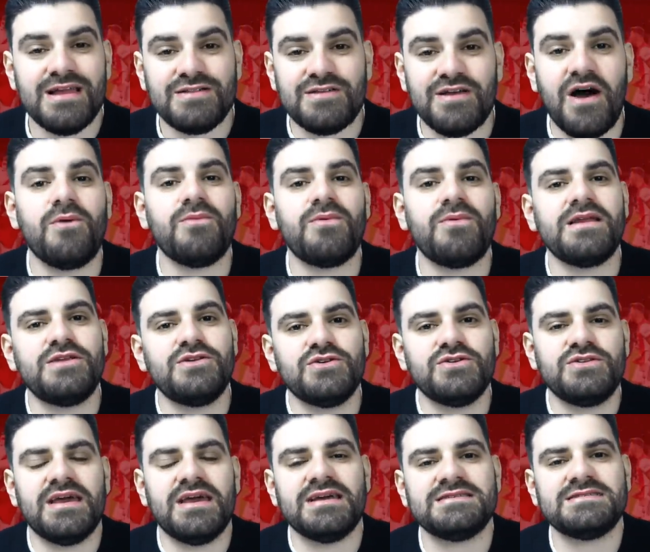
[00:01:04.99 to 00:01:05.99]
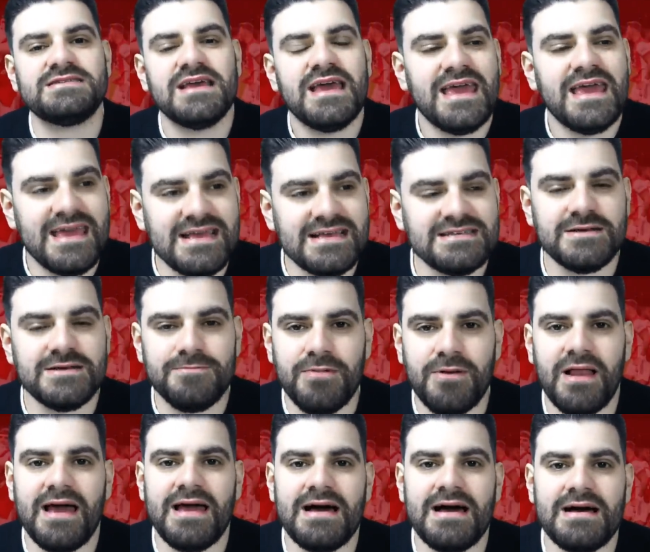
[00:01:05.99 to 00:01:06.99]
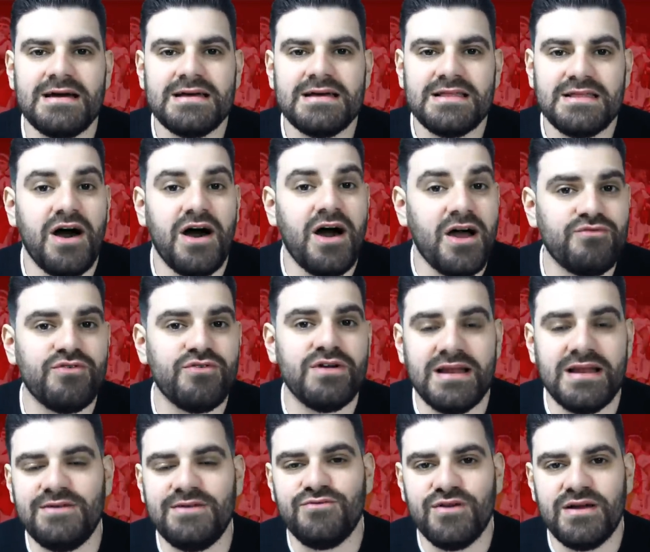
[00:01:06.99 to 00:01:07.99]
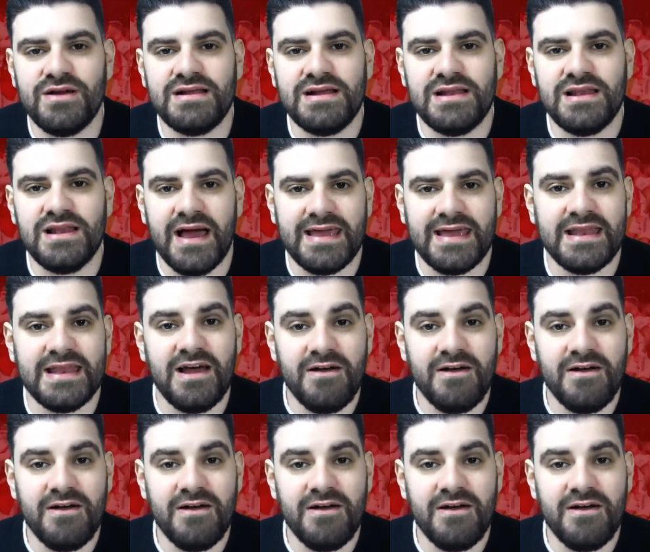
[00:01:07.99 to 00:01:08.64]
Darwin Nunez is a player that I really, really like.